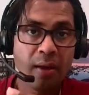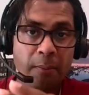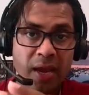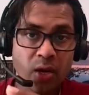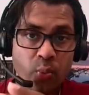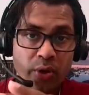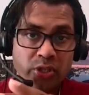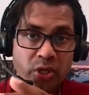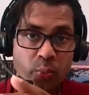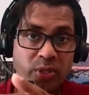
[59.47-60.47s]
paid
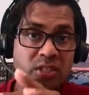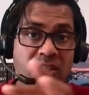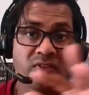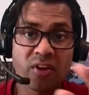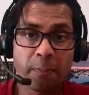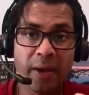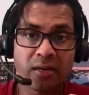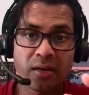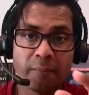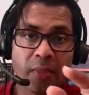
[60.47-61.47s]
version, which is even better.